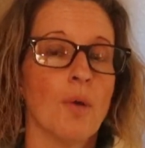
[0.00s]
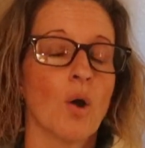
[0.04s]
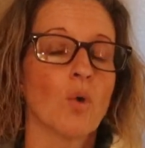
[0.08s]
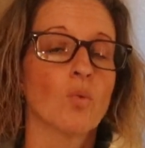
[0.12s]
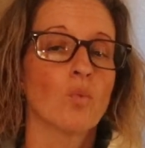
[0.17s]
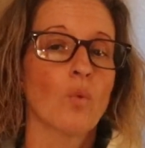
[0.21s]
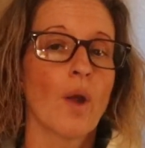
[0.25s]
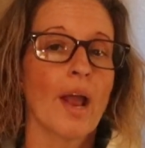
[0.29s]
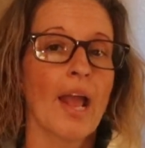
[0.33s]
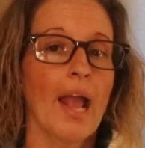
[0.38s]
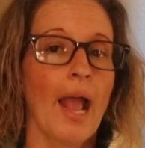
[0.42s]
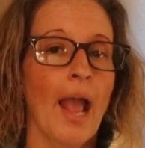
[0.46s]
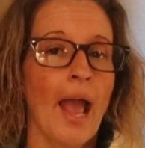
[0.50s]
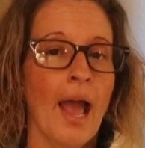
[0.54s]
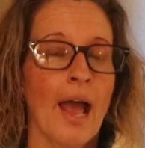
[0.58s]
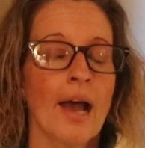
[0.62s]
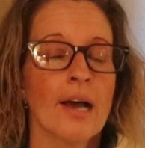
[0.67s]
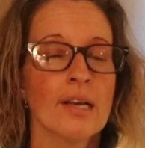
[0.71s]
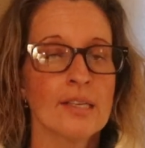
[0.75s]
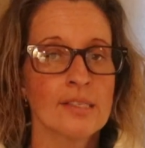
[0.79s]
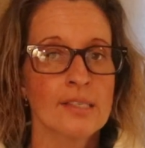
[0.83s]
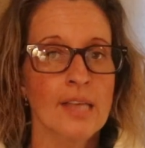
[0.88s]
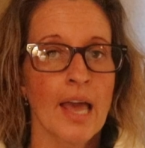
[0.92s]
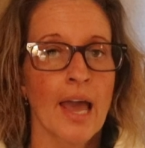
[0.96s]
Ray
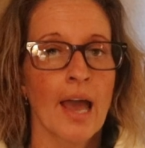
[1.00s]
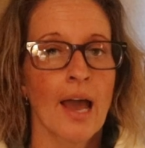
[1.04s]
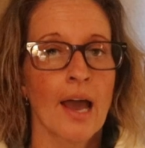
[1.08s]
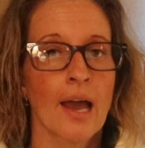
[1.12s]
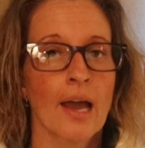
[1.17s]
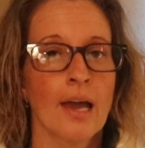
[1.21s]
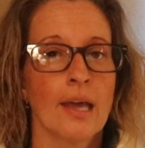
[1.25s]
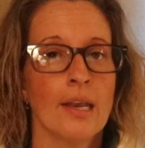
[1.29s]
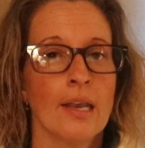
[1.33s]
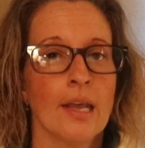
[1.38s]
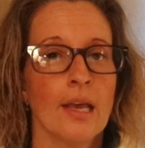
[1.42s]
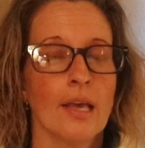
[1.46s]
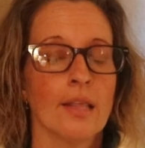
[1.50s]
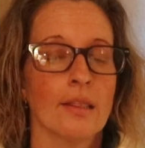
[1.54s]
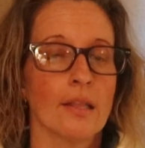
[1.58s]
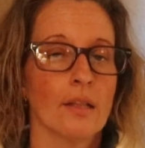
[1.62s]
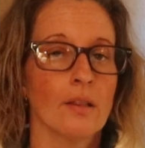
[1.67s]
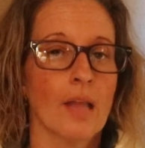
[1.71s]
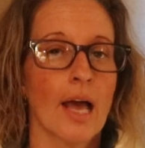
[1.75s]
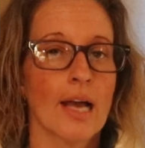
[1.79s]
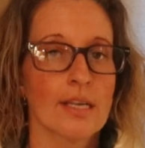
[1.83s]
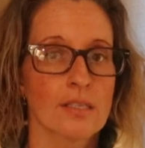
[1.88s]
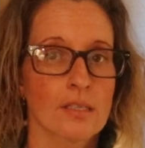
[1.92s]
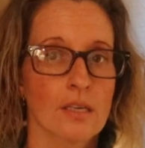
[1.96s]
has had in the
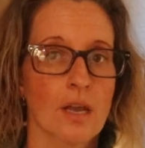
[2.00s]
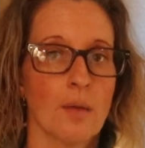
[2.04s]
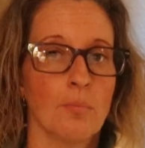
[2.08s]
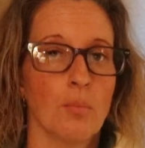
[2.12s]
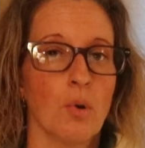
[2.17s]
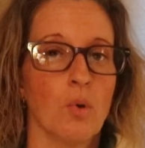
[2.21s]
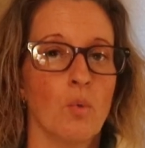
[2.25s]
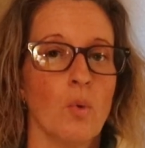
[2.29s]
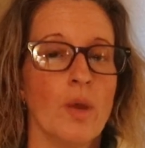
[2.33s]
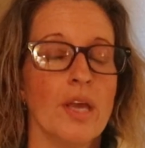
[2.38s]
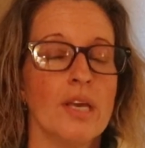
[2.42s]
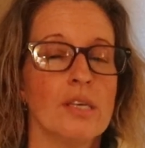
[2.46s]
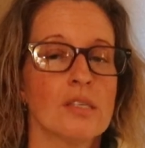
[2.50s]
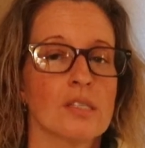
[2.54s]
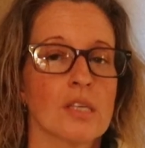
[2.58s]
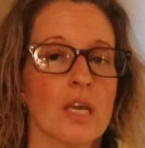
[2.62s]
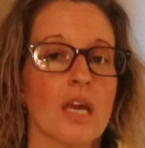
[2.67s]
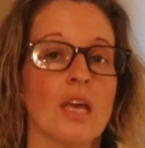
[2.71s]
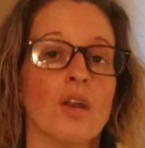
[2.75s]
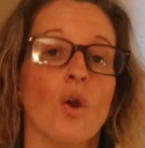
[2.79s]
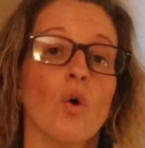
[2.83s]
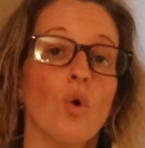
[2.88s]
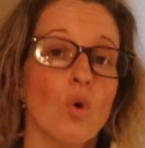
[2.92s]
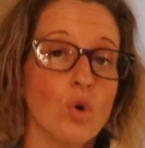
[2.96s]
last couple weeks
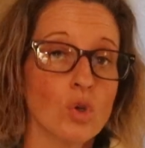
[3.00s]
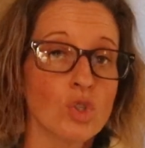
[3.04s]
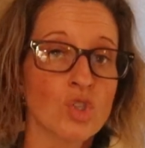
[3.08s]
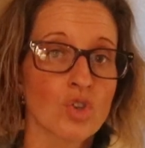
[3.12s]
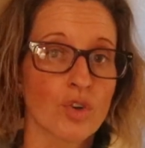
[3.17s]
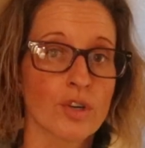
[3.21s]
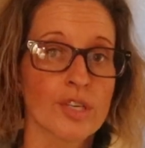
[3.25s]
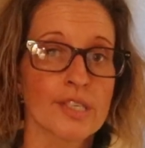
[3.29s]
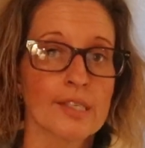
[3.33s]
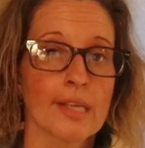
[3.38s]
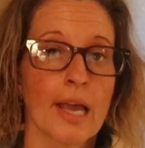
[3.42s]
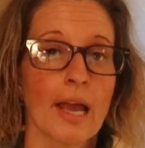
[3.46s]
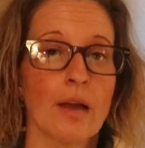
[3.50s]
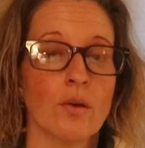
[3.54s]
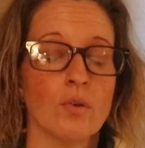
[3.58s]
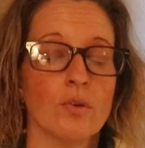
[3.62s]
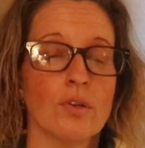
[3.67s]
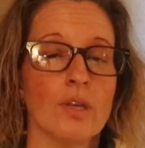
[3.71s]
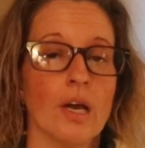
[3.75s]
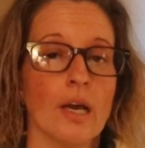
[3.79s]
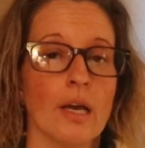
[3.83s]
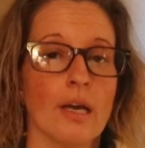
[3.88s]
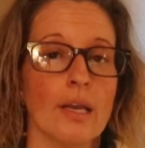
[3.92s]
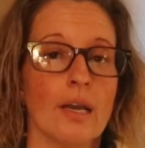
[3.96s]
an ultrasound
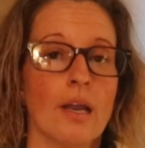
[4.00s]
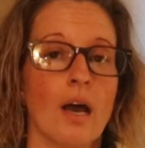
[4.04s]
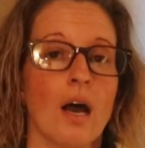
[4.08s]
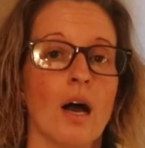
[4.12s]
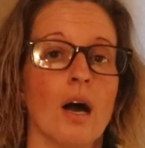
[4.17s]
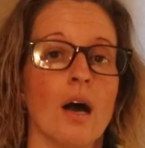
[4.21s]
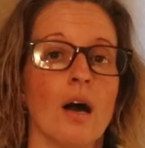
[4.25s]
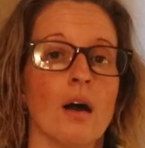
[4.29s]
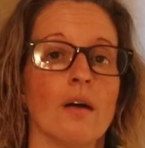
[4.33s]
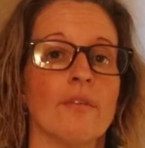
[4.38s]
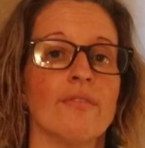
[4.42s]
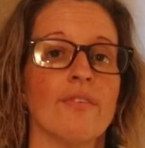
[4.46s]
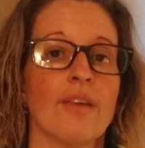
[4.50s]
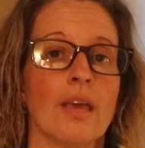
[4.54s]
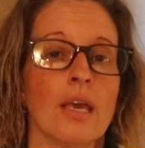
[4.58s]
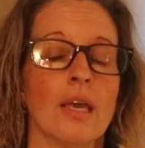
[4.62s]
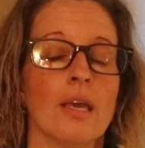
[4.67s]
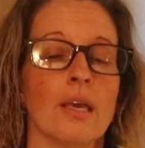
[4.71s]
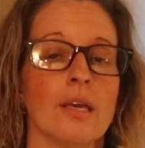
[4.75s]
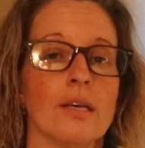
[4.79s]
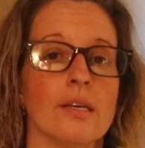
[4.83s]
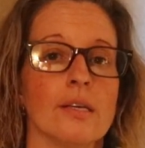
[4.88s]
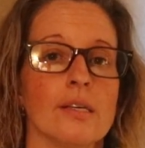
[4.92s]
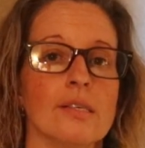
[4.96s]
done of
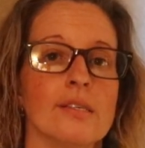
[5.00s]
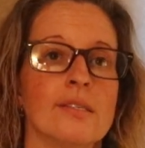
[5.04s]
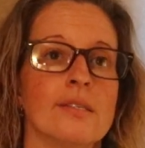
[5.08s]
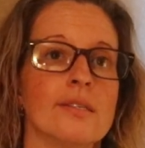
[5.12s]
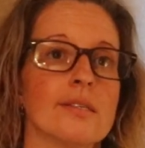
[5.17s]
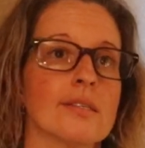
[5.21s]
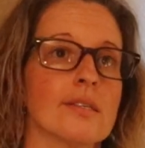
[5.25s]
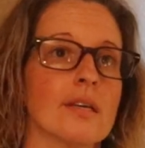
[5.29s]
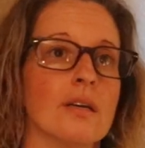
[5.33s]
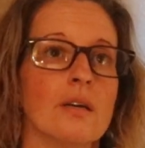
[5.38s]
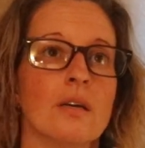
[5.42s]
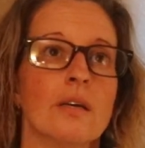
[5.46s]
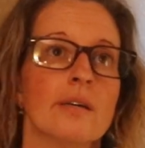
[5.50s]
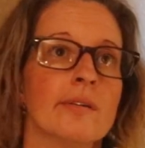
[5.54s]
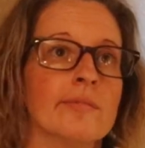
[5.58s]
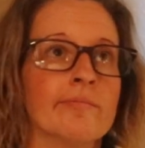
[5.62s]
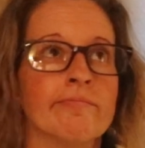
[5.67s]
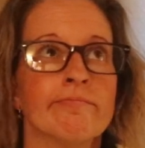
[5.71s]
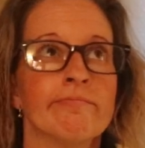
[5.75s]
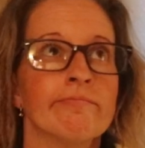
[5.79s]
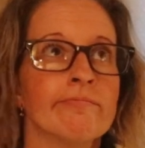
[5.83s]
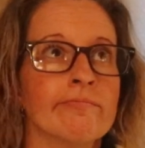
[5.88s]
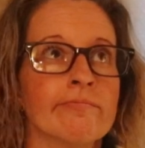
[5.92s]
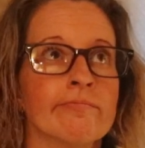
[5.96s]
his
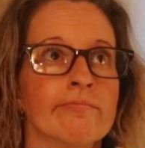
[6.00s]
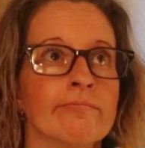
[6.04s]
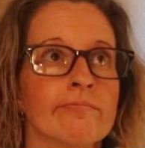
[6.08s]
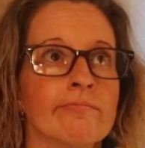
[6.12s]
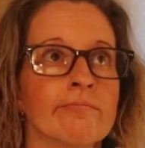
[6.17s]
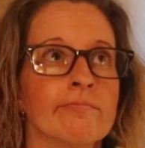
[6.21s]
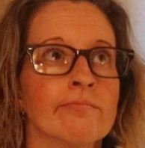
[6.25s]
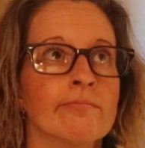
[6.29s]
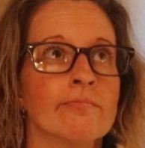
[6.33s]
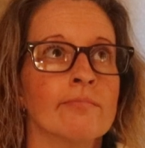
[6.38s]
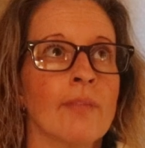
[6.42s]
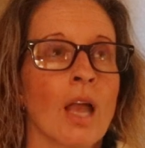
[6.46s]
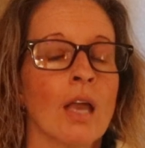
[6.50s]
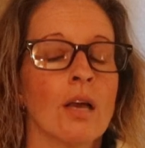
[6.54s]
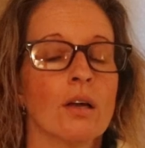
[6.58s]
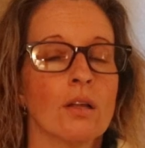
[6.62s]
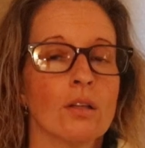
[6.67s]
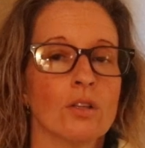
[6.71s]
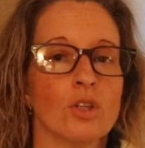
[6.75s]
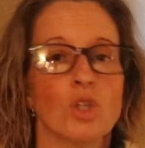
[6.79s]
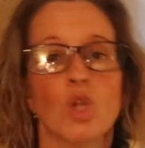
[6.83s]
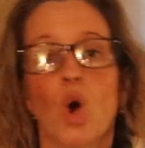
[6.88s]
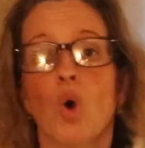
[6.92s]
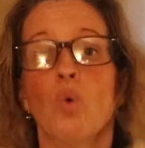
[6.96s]

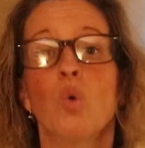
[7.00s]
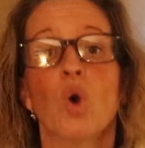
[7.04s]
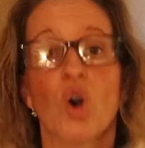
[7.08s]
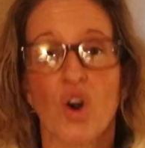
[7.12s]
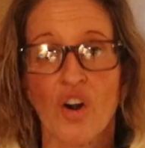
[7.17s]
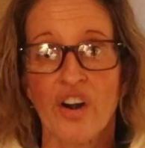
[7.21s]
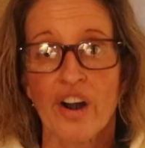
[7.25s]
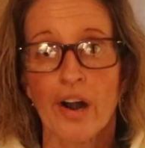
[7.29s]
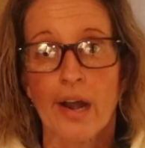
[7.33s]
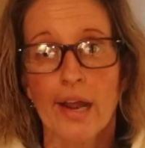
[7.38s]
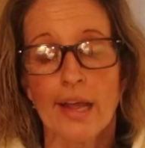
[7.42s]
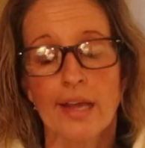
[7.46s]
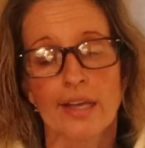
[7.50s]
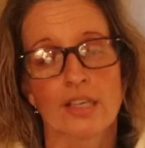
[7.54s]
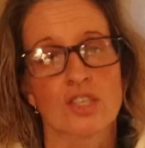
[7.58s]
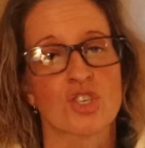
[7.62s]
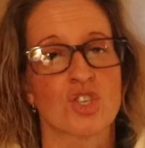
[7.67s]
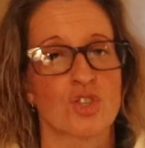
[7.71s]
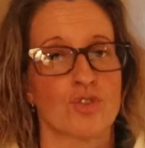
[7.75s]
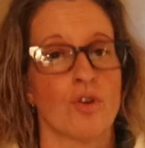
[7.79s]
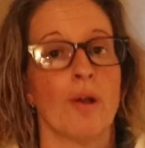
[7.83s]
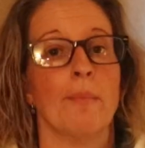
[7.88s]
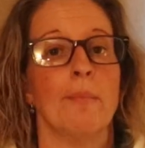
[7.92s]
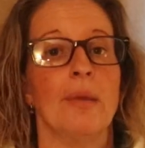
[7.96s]
lower
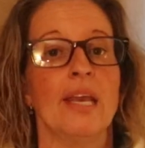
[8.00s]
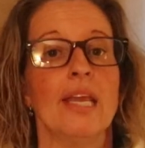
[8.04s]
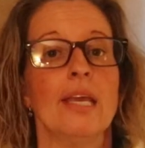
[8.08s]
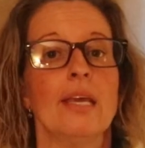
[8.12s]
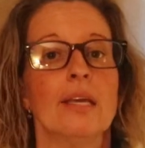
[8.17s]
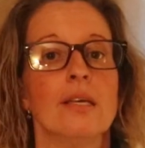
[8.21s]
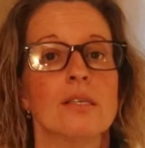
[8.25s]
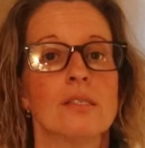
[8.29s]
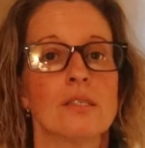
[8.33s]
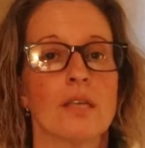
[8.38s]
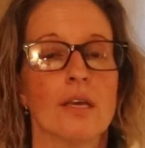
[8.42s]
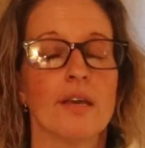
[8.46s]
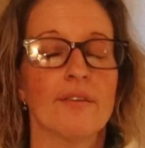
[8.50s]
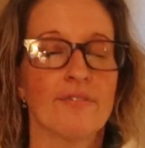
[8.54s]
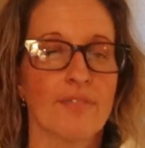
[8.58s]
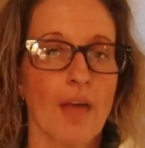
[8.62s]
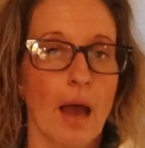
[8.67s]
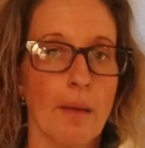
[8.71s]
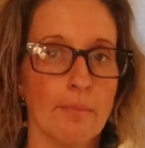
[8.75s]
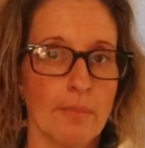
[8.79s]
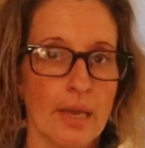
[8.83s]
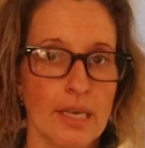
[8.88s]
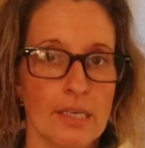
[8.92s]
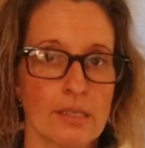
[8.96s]
extremities, if
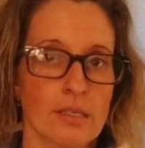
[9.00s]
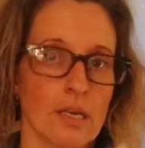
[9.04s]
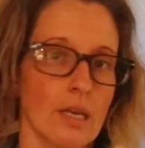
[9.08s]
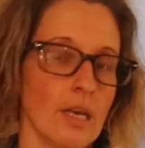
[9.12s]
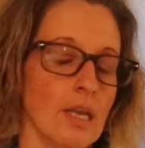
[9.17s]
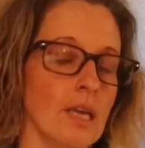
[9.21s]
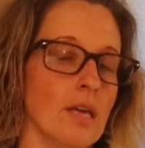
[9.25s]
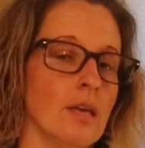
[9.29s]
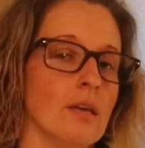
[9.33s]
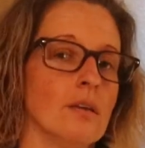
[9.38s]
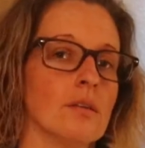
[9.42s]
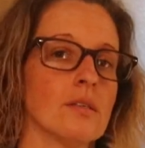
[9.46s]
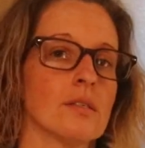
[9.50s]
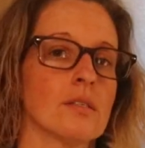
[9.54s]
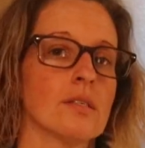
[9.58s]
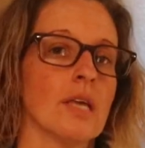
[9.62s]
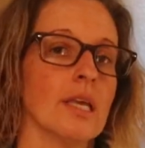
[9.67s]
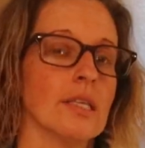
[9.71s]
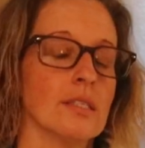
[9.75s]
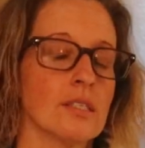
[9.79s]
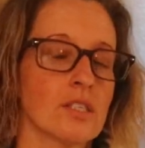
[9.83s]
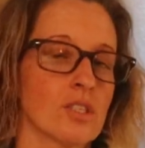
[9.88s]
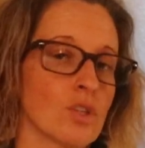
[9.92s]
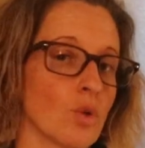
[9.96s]
that makes any
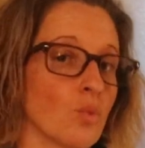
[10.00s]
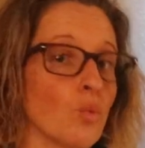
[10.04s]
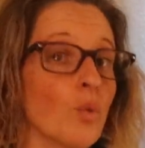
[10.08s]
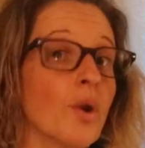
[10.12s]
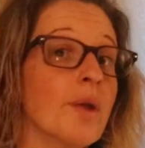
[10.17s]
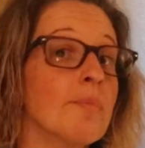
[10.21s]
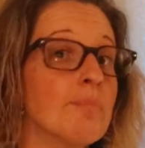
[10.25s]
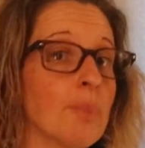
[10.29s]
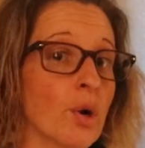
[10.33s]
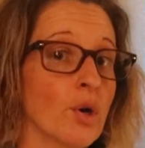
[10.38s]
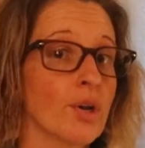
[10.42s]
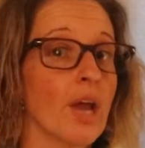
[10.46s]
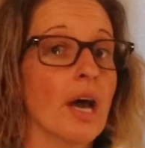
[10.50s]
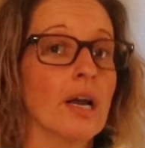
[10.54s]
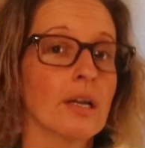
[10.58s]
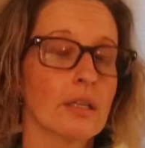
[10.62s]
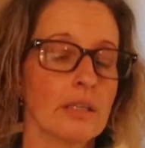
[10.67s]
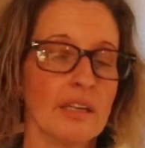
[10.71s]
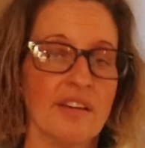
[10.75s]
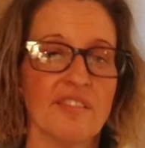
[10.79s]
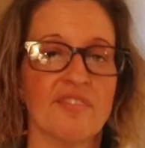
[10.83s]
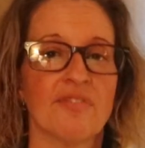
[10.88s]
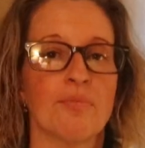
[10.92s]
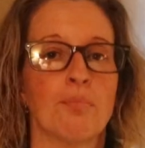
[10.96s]
sense, the
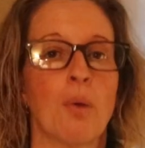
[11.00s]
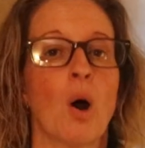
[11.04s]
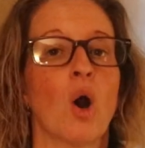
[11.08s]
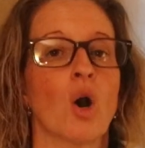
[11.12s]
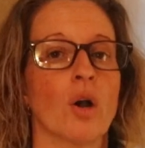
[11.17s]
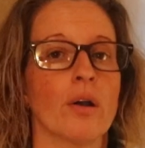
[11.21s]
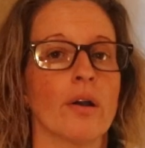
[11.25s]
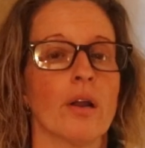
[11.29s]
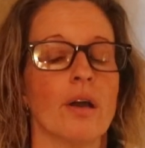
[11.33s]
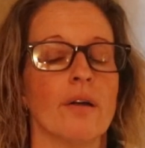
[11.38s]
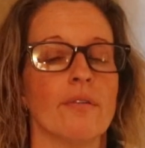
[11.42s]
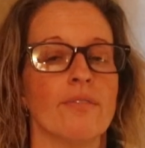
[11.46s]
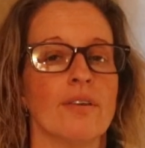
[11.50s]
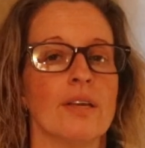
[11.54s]
reproductive part of